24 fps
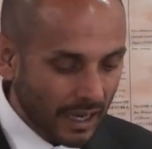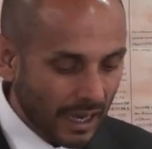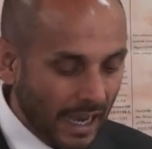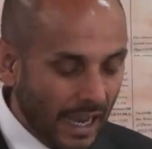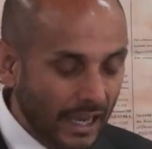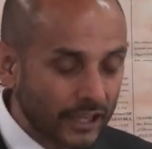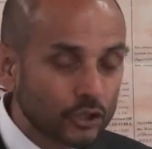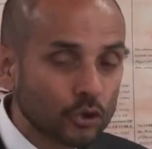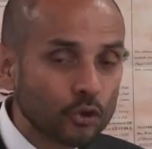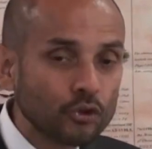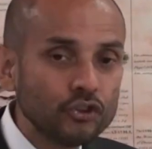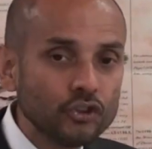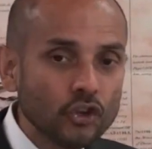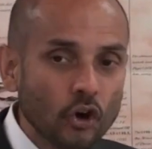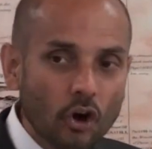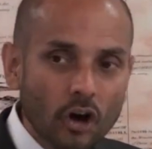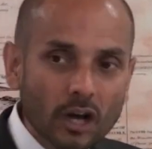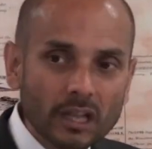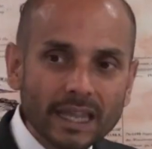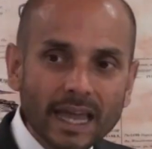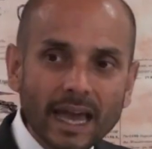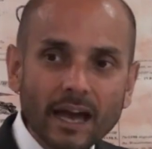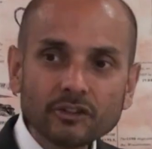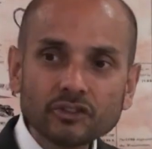And you're
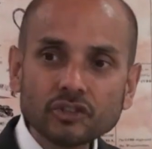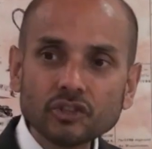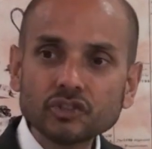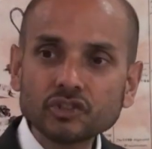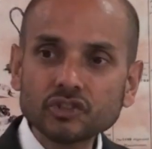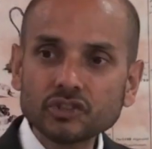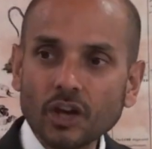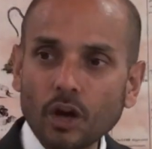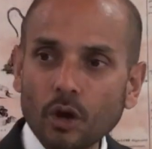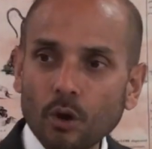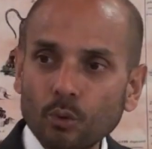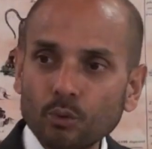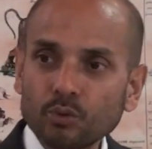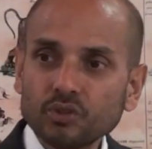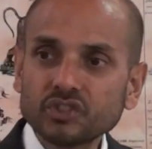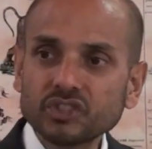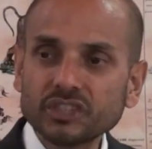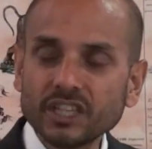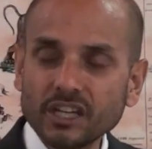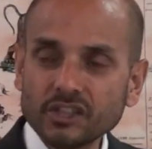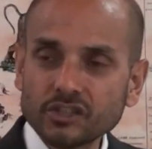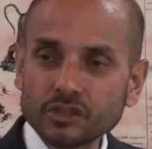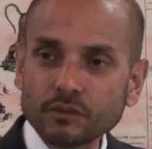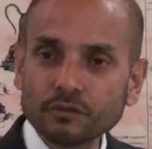not allowed to sow
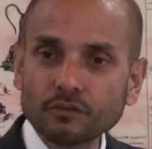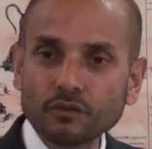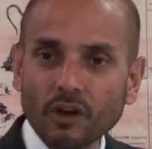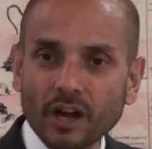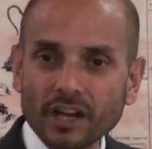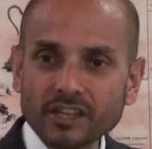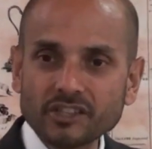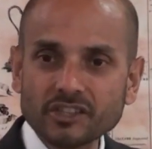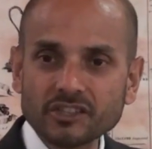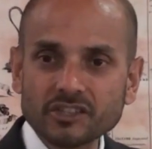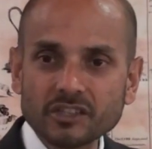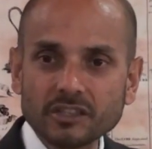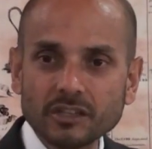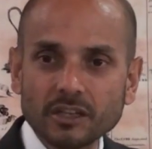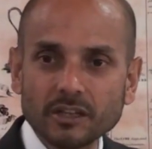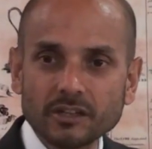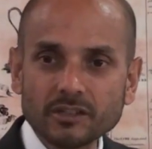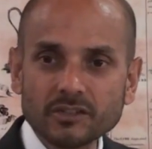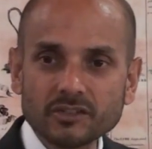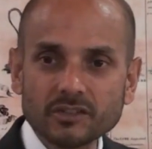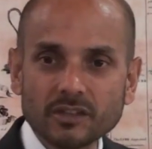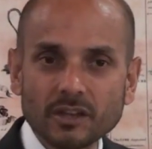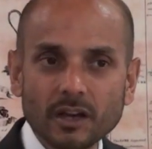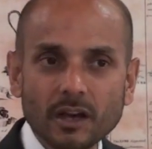seeds of
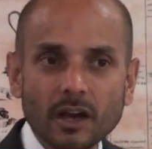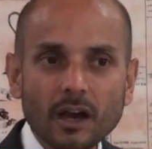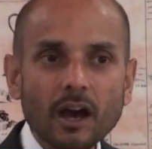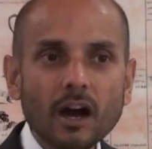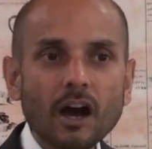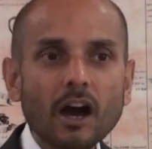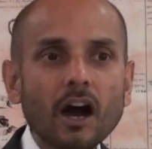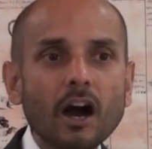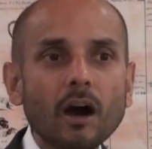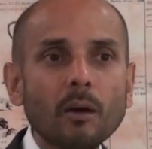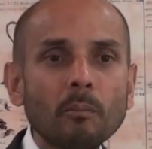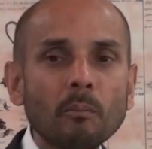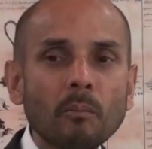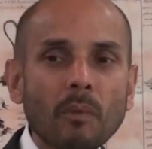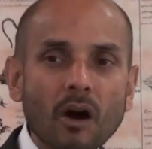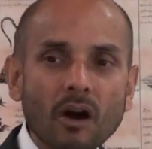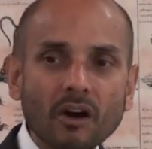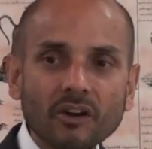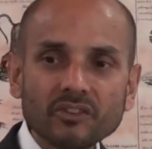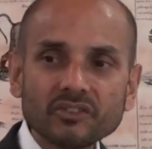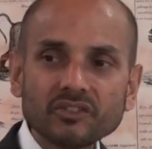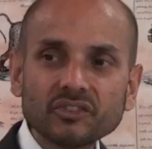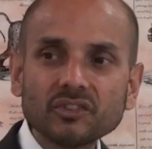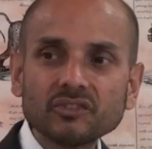righteousness
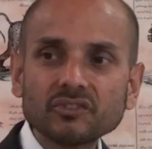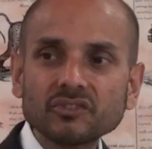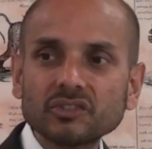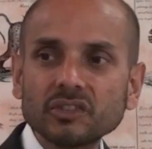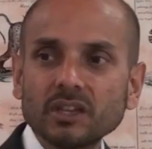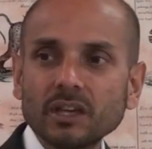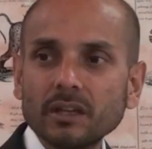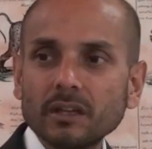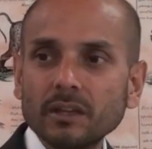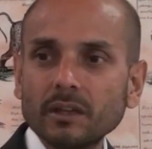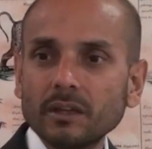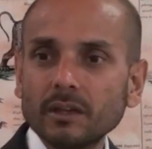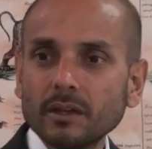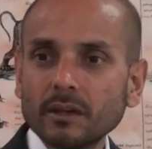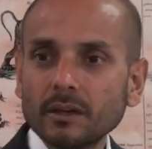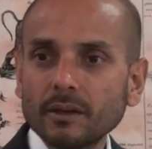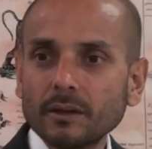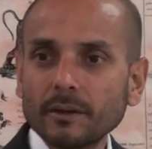amongst sin.